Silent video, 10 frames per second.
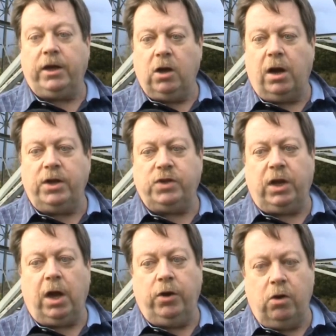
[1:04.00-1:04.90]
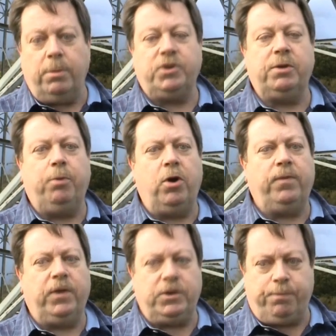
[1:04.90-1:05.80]
I acknowledge the enormous
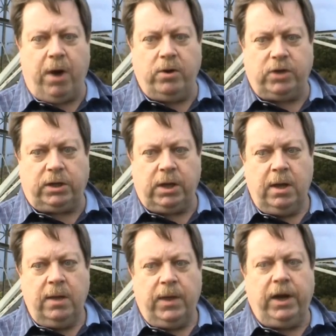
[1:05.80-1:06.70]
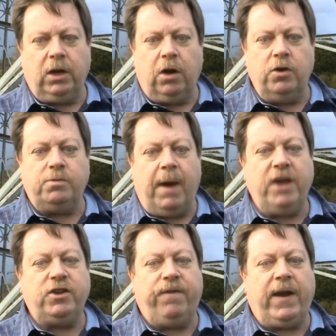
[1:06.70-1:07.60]
support for this project that includes
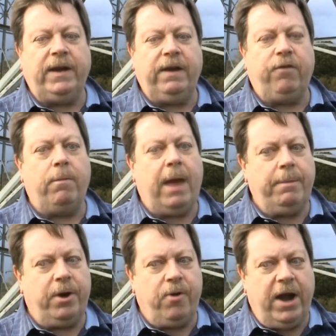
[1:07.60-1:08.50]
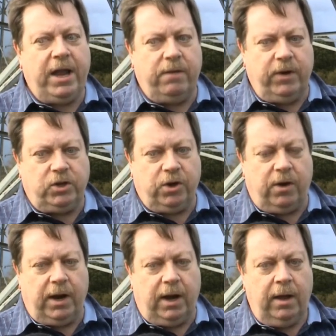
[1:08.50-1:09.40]
major funding from Amateur Radio
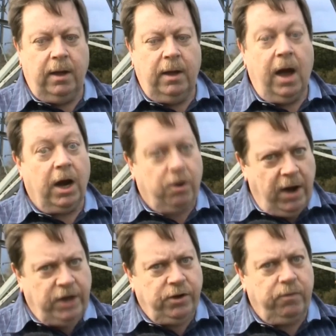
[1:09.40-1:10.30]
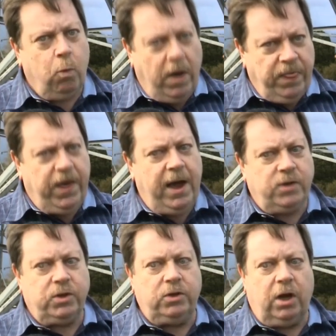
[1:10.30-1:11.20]
Victoria, a grant of
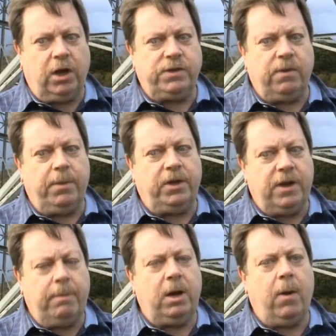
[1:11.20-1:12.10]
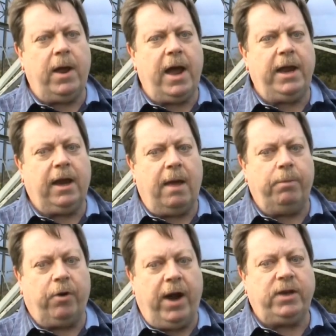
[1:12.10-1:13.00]
$1,000 from the WIA
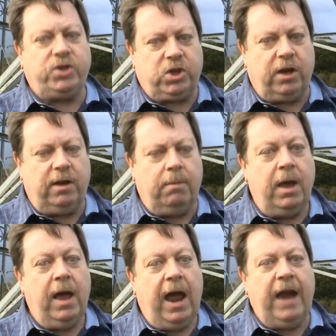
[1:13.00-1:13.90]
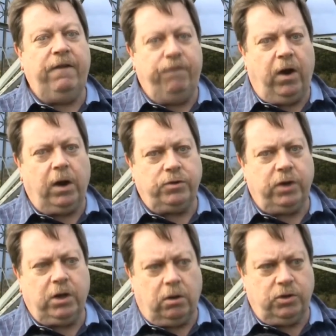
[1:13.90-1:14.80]
Club Grant Scheme and
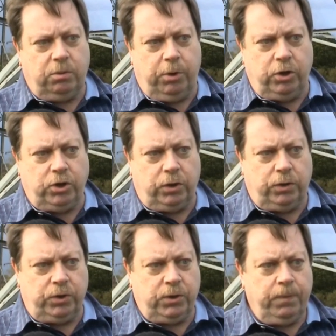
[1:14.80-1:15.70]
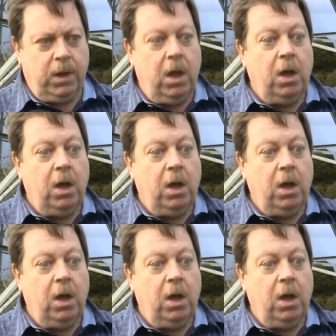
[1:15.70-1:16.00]
voluntary contributions.